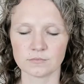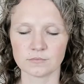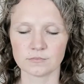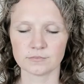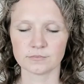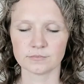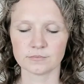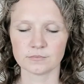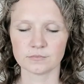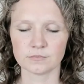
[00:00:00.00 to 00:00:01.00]

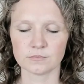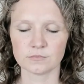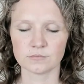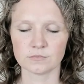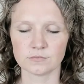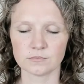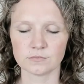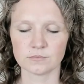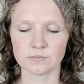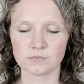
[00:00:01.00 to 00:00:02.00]

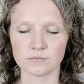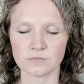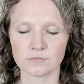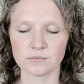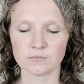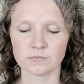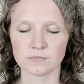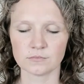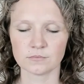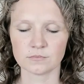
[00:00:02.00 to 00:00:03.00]

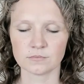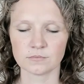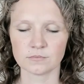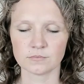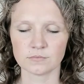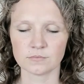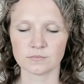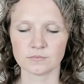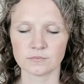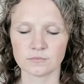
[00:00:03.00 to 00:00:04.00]

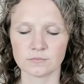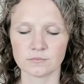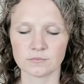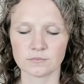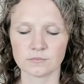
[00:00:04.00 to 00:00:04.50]
Nobody speaks.